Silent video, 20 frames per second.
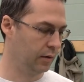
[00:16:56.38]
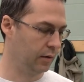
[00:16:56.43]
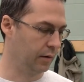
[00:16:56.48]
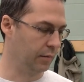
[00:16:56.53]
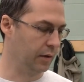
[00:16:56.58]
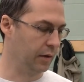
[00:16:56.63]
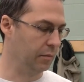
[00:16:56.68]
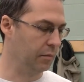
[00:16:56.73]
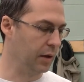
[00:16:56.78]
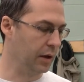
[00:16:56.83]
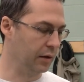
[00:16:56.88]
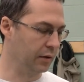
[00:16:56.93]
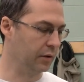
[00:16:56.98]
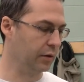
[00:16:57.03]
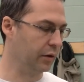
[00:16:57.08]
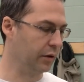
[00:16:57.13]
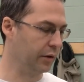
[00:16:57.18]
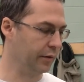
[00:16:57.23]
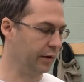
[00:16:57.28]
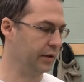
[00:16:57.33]
I mean, the main
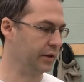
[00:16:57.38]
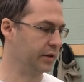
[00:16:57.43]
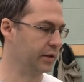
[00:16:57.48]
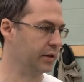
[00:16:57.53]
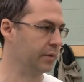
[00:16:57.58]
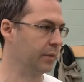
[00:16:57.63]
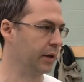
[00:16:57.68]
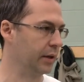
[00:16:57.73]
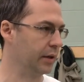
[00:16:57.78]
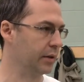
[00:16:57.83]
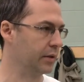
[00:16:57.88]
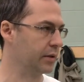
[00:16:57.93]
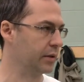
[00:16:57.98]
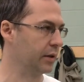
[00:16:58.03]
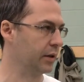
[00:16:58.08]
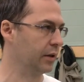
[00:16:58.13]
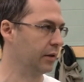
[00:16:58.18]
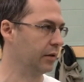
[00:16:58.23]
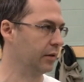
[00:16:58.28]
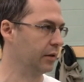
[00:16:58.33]
goal of it is to make it so
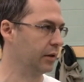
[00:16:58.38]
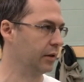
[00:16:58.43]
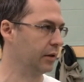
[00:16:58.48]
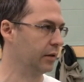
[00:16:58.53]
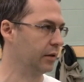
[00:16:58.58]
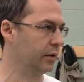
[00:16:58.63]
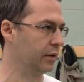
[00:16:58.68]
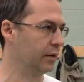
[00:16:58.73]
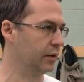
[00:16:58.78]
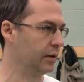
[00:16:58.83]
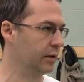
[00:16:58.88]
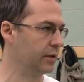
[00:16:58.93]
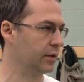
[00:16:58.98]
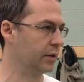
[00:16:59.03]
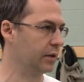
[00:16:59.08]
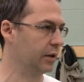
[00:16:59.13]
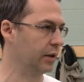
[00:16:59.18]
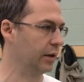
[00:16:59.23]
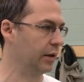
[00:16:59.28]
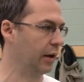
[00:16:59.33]
that you can
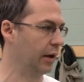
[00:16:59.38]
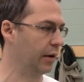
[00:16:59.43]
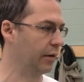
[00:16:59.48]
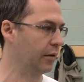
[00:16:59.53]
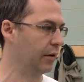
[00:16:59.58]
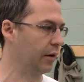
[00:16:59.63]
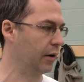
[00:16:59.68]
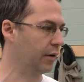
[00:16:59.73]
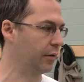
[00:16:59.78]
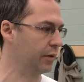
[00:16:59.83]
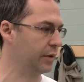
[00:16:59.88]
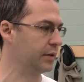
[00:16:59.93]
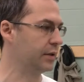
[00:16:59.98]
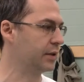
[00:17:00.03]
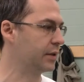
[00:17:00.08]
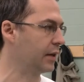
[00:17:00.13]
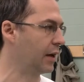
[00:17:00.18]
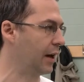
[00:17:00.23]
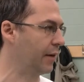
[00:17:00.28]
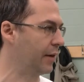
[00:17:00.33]
easily and
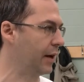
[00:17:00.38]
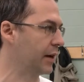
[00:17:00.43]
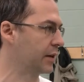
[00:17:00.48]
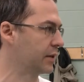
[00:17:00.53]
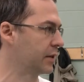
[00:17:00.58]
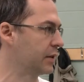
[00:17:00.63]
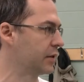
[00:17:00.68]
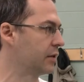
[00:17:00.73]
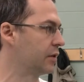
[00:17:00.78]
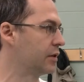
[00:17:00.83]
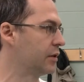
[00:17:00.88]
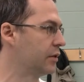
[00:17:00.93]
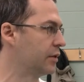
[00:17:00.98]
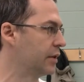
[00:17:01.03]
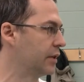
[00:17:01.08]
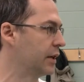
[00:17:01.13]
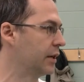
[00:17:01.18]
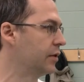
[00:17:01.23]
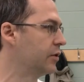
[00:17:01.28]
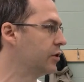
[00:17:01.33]
always have access to
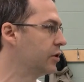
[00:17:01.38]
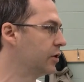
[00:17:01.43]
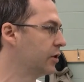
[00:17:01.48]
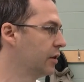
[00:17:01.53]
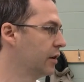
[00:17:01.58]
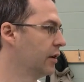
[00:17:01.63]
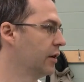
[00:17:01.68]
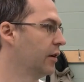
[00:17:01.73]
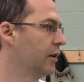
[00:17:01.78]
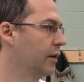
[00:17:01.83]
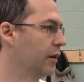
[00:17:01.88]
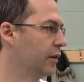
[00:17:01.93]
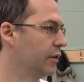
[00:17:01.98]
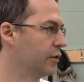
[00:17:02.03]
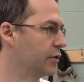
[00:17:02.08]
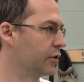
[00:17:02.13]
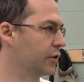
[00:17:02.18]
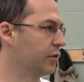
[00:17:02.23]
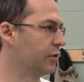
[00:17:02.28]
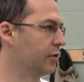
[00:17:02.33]
Sage,
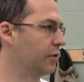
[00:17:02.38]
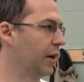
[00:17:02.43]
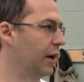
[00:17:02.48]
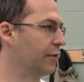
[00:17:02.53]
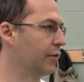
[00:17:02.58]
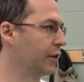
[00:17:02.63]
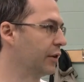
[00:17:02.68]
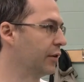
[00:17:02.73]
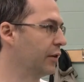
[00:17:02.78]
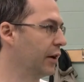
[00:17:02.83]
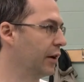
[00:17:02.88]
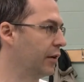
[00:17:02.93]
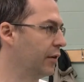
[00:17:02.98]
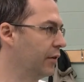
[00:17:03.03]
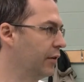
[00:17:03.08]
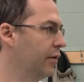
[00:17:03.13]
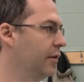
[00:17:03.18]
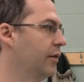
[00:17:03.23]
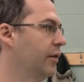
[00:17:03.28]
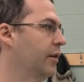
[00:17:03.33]
shouldn't ever go down,
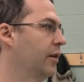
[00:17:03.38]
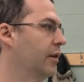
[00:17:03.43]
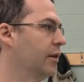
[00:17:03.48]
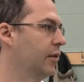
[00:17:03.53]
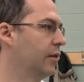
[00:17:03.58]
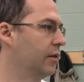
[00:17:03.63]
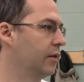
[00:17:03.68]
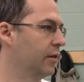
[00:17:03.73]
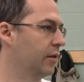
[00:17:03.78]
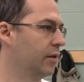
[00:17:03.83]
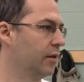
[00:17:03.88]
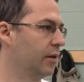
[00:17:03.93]
and